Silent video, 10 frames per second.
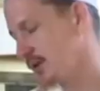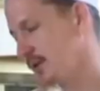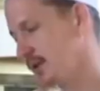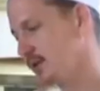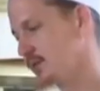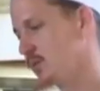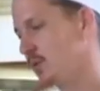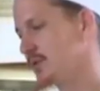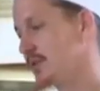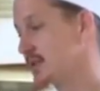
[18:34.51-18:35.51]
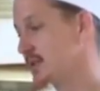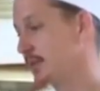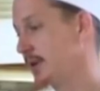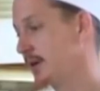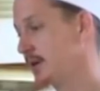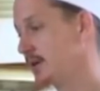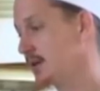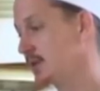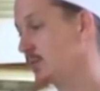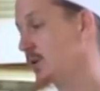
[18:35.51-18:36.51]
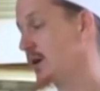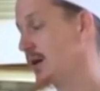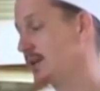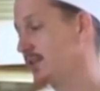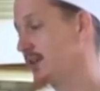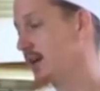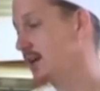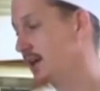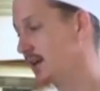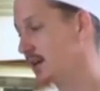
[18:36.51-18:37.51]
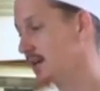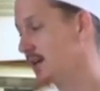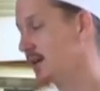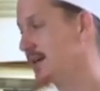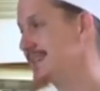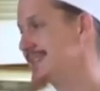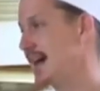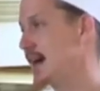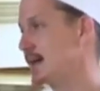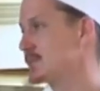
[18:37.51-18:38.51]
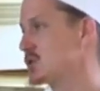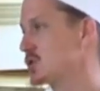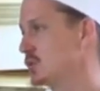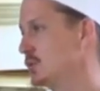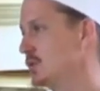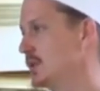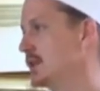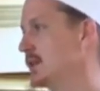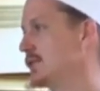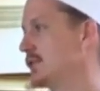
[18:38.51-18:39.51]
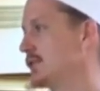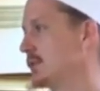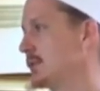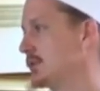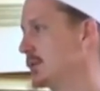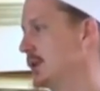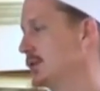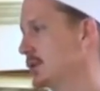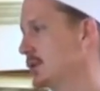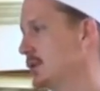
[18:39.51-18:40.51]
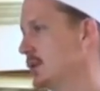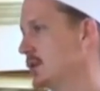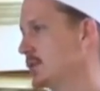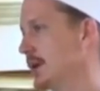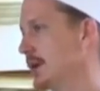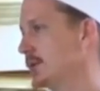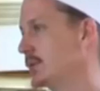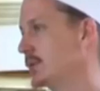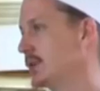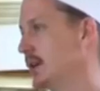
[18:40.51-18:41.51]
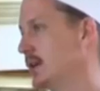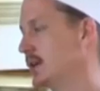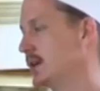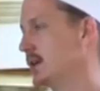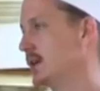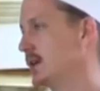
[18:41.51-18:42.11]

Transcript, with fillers: was that he's dissimilarity, he's mukhalif li khalqihi. He's absolutely different from his creation, subhanahu wa ta'ala.